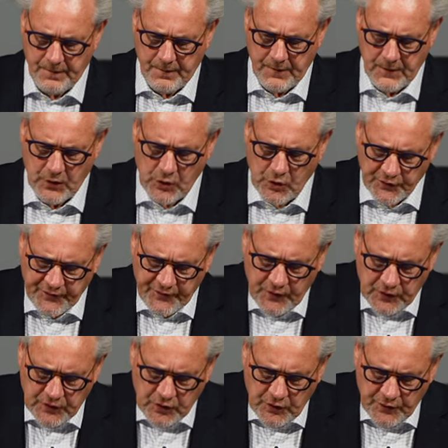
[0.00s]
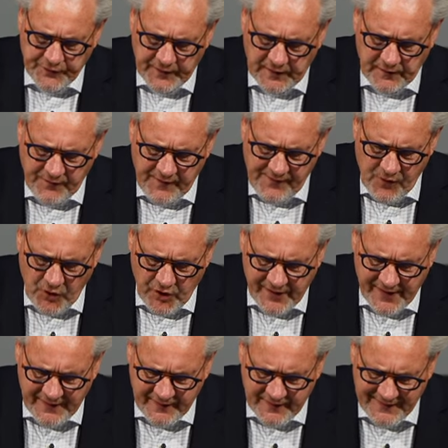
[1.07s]
God's word calls that we were
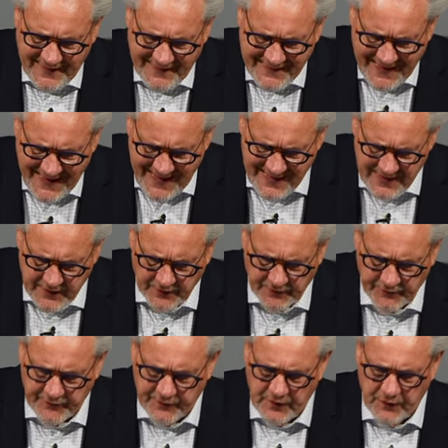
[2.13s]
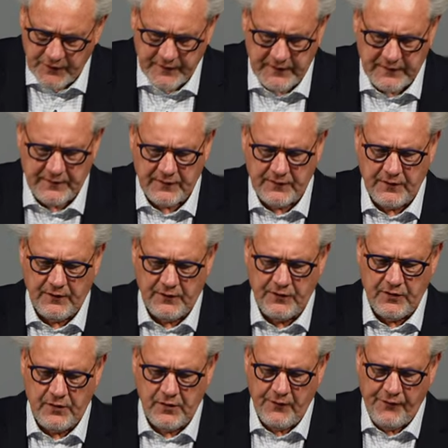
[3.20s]
resident aliens, no citizens,
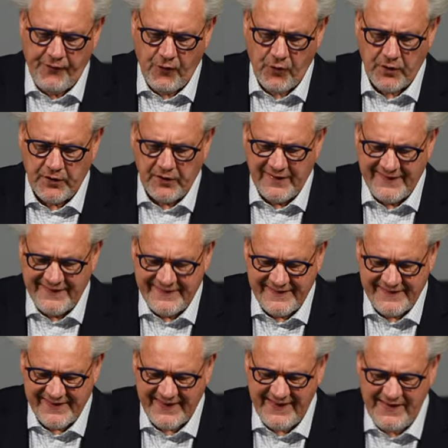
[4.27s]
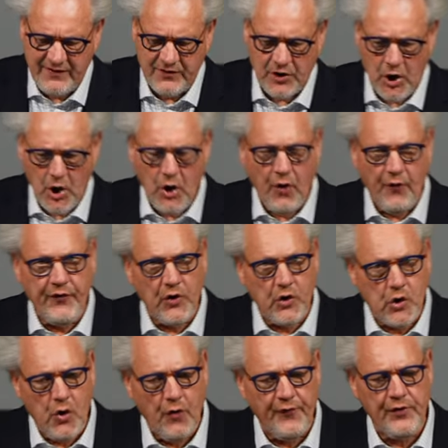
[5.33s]
a foreigner, a stranger of the
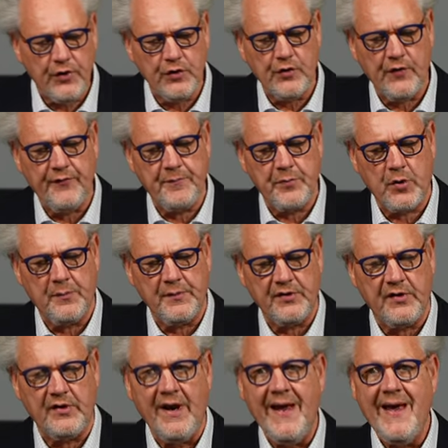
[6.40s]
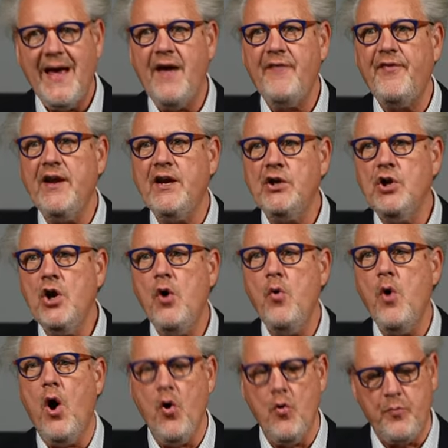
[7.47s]
covenant of promises, having no
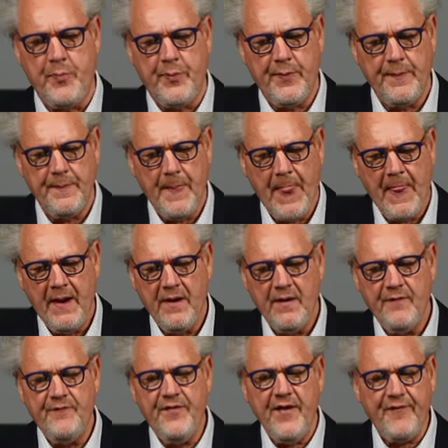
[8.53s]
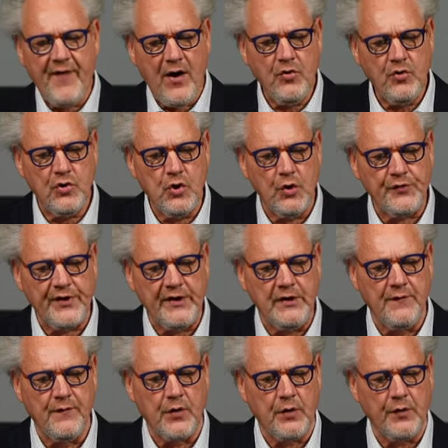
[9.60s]
hope, without God in the
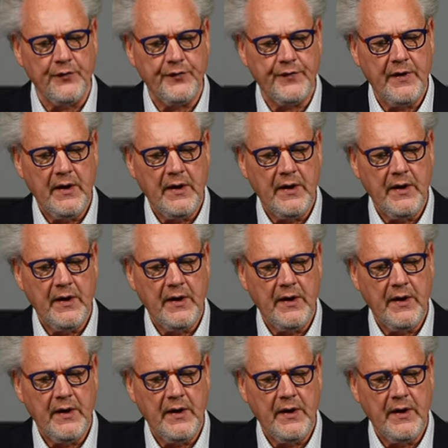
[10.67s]
world.